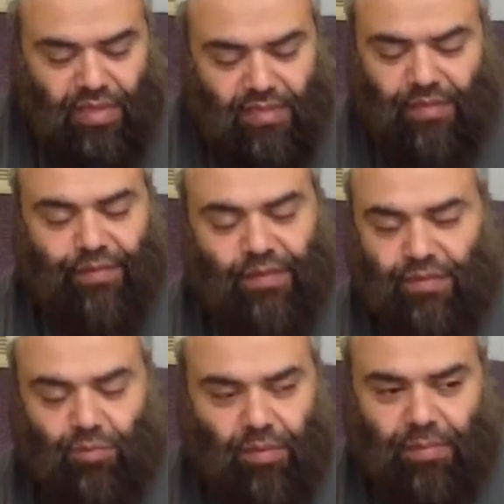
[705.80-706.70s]
different
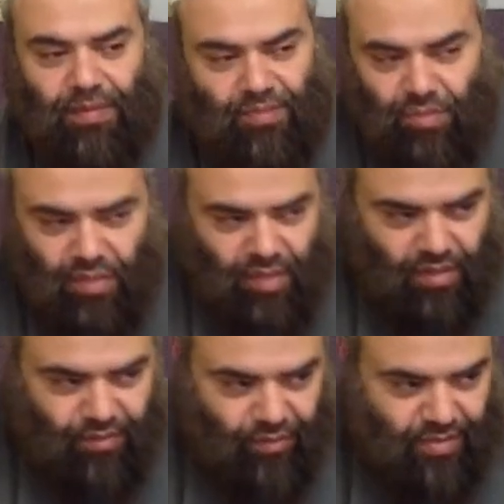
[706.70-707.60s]
from one place to the
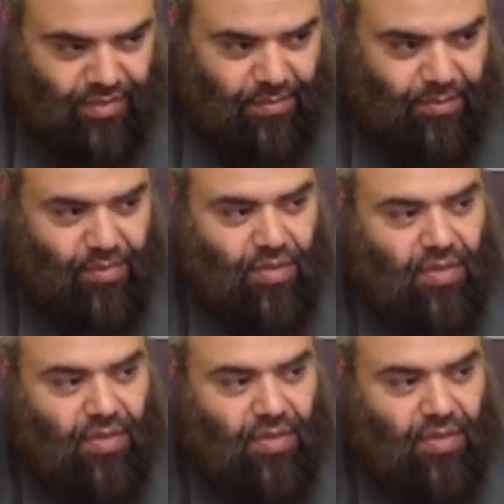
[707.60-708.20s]
other, for example.